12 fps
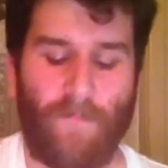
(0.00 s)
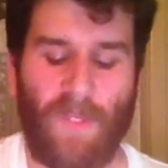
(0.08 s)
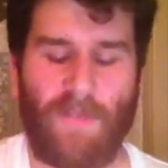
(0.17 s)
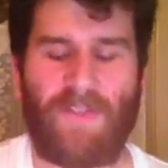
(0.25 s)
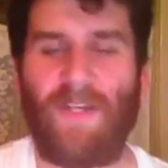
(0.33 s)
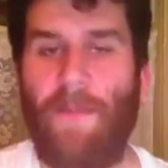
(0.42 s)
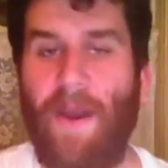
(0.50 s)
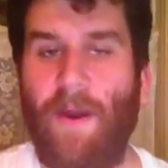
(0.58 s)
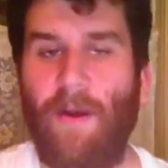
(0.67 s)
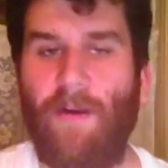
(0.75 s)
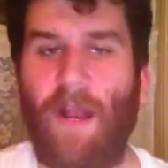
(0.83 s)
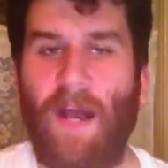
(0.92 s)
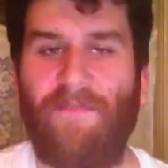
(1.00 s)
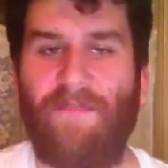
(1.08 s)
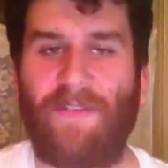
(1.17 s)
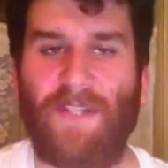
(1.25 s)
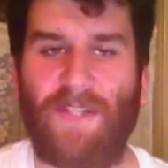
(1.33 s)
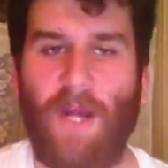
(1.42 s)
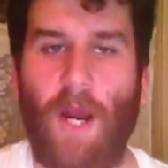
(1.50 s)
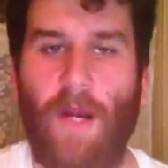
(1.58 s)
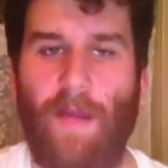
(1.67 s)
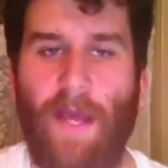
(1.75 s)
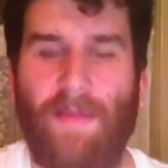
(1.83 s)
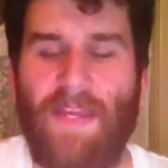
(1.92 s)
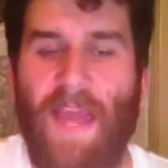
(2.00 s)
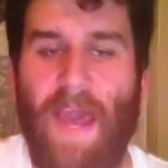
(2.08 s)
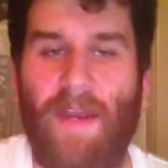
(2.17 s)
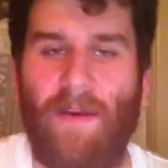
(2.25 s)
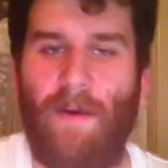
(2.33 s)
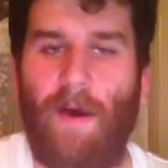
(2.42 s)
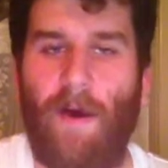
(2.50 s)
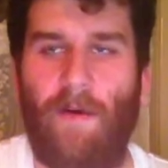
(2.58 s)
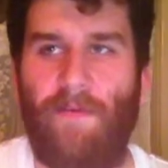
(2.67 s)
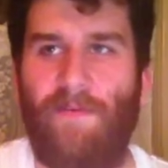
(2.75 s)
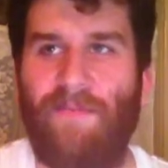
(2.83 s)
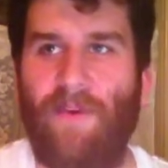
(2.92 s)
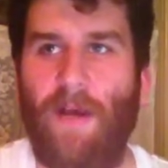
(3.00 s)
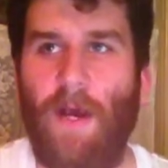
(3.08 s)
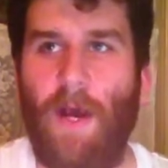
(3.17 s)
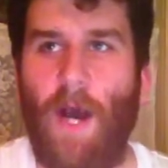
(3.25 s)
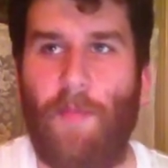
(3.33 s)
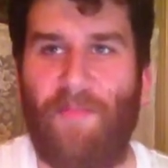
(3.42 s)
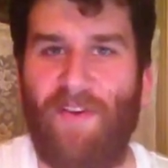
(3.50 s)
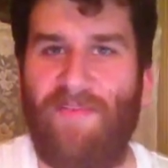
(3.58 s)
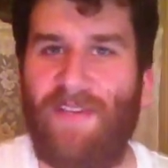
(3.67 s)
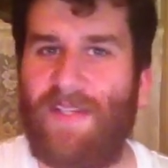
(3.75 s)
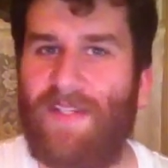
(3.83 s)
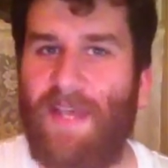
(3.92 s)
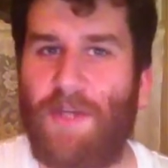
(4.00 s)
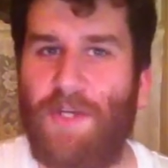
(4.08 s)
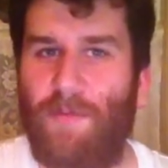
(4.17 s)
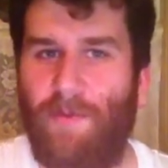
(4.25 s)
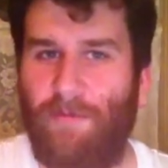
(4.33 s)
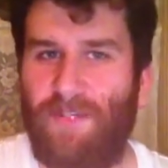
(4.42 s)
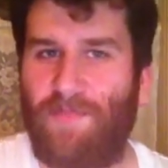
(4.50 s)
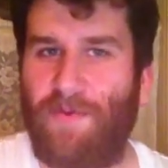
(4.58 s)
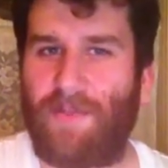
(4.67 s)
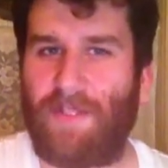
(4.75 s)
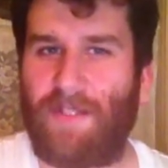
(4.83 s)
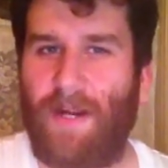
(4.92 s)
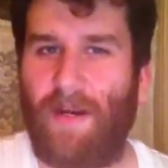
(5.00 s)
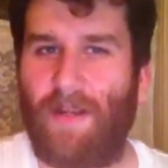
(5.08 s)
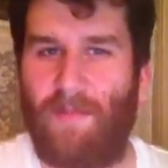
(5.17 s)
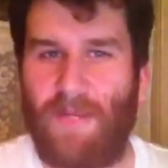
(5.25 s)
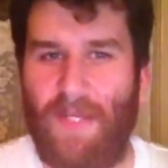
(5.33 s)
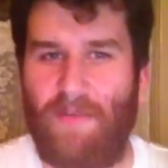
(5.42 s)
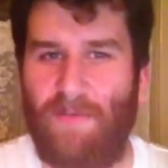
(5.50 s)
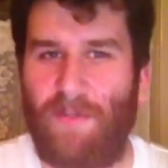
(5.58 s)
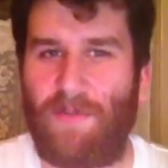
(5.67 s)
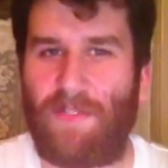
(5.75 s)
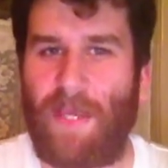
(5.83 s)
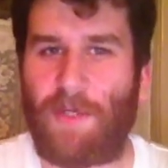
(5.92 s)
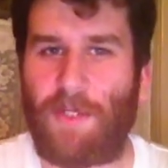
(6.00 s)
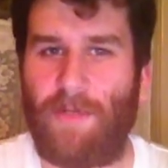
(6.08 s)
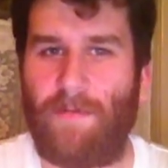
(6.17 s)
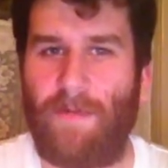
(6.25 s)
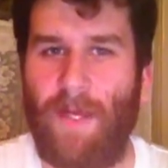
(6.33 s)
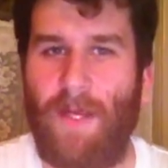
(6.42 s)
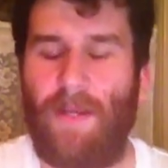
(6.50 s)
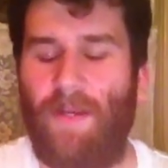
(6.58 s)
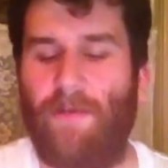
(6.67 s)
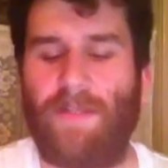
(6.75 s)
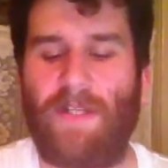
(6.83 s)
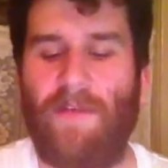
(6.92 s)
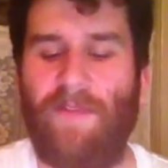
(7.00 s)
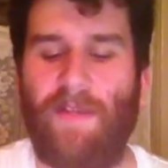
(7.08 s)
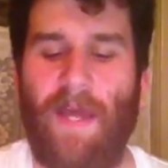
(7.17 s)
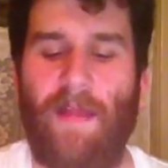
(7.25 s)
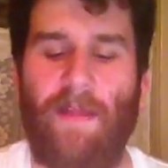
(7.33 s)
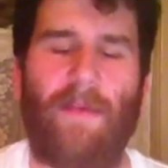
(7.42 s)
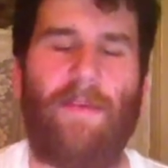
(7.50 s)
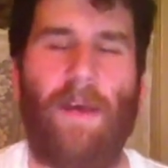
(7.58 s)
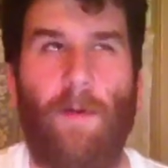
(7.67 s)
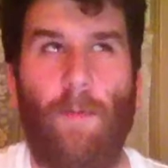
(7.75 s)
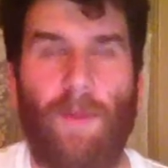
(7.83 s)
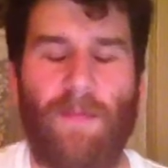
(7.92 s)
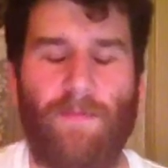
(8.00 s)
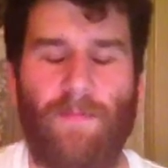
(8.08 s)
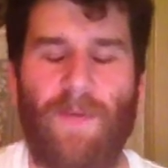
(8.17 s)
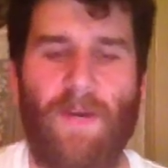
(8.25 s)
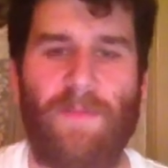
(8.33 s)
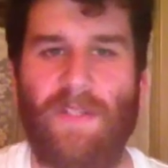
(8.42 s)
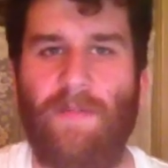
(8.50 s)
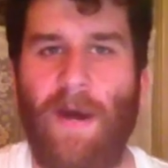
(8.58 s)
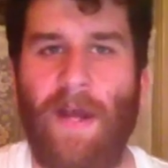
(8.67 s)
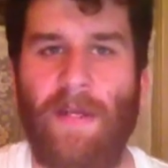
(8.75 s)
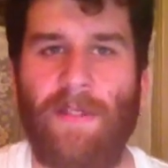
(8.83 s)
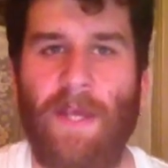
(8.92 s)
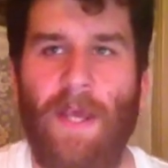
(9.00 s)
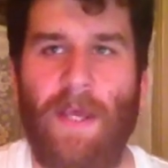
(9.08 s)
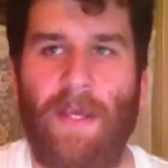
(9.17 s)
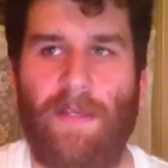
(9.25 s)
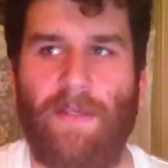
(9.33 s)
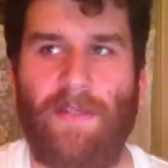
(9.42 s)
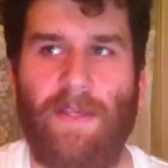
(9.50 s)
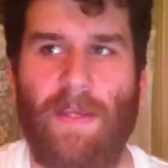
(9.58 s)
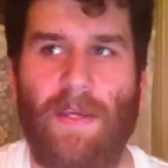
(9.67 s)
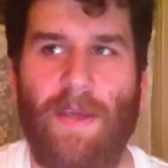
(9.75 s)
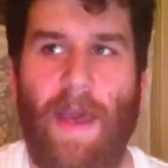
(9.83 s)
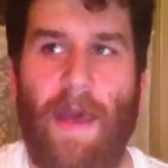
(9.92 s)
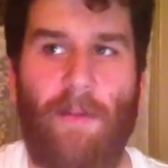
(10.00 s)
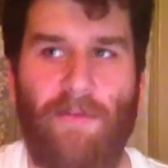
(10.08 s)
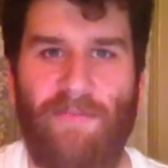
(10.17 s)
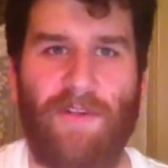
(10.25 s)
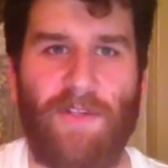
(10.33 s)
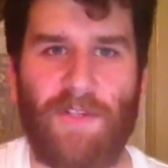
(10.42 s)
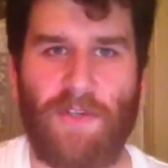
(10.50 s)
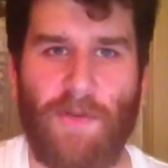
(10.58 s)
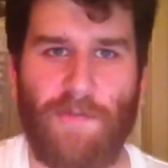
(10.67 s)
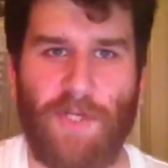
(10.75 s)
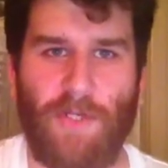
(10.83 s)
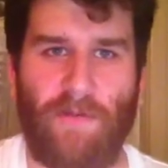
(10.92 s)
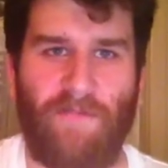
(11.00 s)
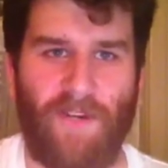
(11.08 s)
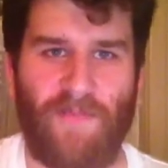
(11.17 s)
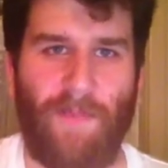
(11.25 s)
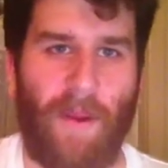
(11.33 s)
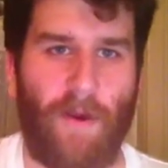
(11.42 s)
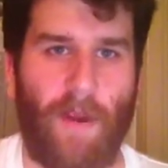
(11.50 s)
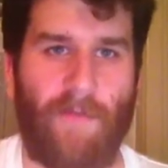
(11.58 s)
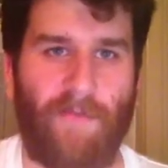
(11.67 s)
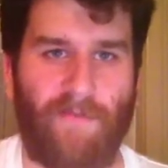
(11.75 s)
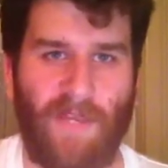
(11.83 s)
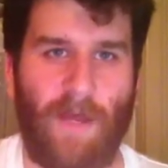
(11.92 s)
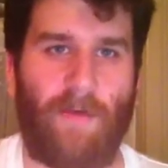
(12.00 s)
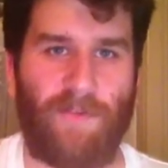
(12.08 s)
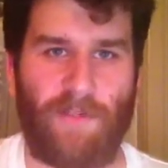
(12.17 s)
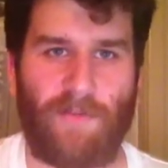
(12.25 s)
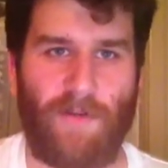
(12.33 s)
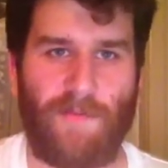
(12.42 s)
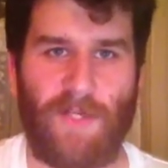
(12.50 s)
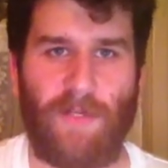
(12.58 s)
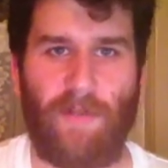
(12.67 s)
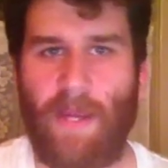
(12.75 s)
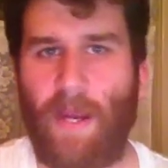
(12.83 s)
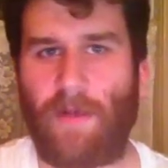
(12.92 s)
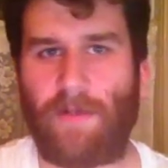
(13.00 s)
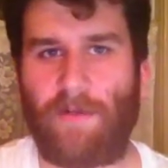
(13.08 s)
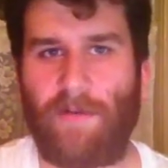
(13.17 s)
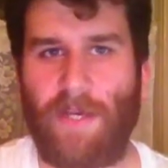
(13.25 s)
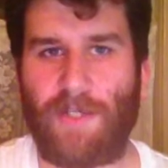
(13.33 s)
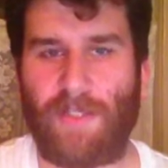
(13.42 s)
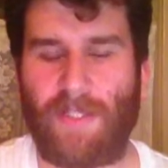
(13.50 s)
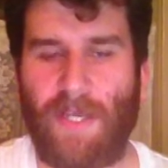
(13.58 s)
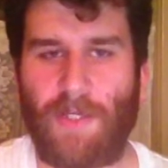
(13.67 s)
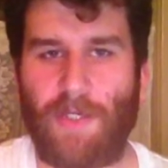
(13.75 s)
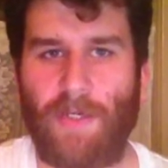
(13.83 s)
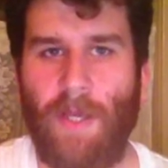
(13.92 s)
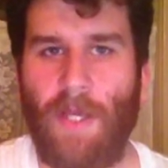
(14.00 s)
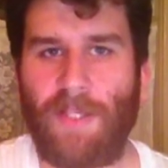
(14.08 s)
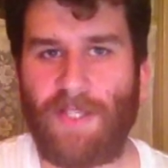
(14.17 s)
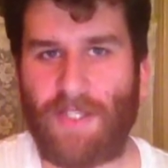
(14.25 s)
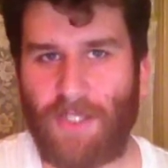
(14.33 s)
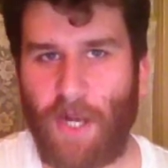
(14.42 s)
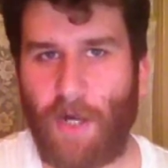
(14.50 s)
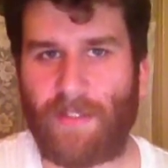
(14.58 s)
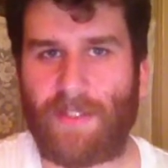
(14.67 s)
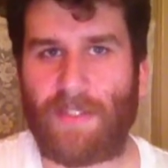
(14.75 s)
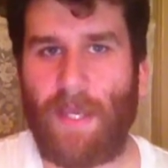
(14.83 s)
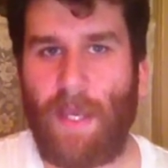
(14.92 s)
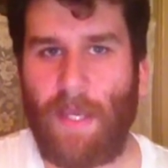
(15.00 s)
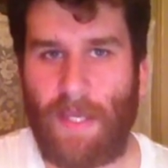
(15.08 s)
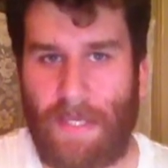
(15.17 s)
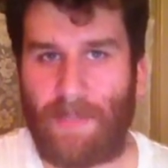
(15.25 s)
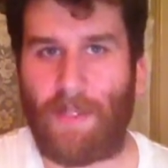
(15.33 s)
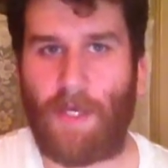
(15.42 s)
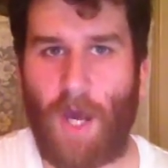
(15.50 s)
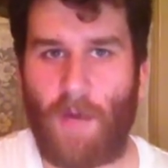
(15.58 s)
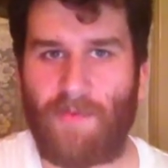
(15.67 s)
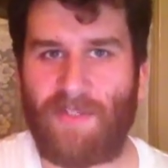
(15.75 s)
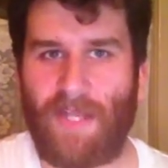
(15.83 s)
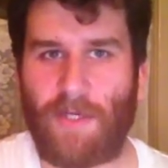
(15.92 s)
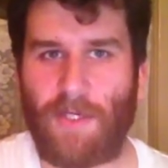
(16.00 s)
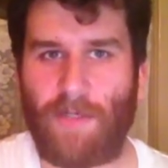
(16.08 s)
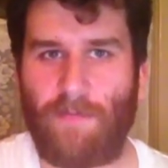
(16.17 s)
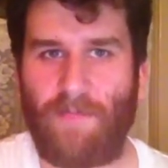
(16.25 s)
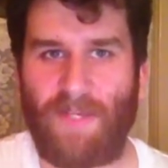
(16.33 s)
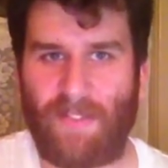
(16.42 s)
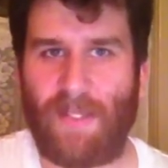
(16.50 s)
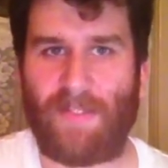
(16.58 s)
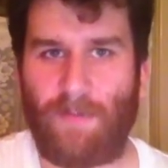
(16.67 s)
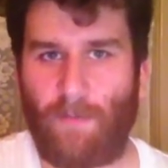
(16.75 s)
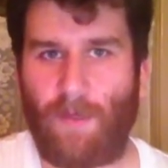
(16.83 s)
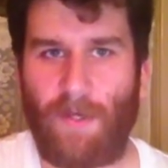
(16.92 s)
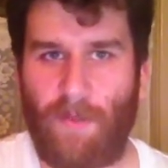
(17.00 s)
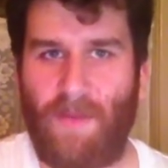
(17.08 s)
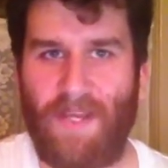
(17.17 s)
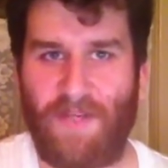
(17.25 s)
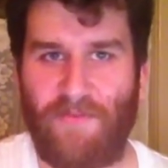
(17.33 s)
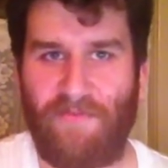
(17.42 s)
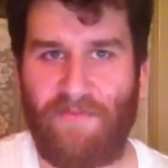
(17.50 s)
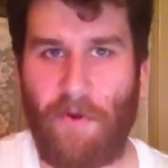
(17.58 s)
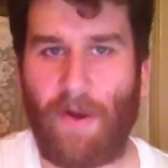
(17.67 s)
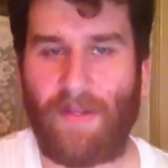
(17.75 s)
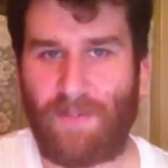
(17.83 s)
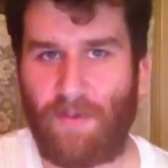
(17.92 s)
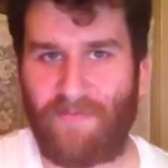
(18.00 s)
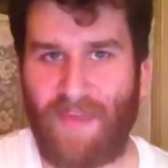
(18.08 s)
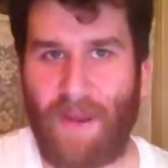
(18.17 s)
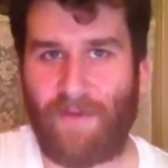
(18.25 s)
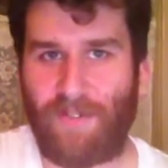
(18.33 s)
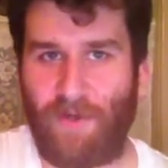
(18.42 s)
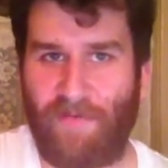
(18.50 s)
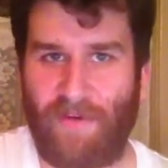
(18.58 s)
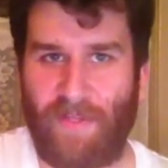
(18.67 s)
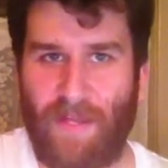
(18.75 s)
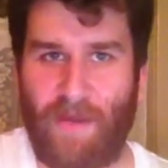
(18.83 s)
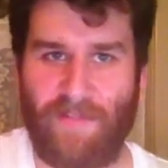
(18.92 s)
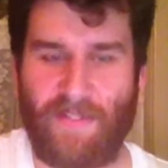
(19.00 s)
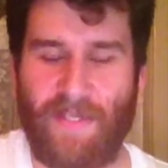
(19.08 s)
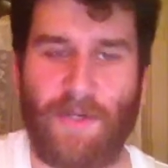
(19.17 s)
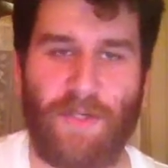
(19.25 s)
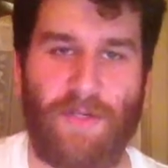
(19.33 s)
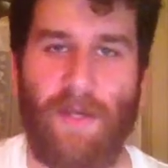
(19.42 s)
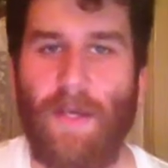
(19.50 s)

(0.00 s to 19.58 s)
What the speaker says: a paragraph start at the end of a previous section when it was supposed to start at the beginning of a new section, you know, stuff like that. Like one that comes to mind is the Elven description. The first paragraph of the Elven description in the character creation section starts in the Gobber section, because that's the one on the page before, and sort of carries over to the Elven section.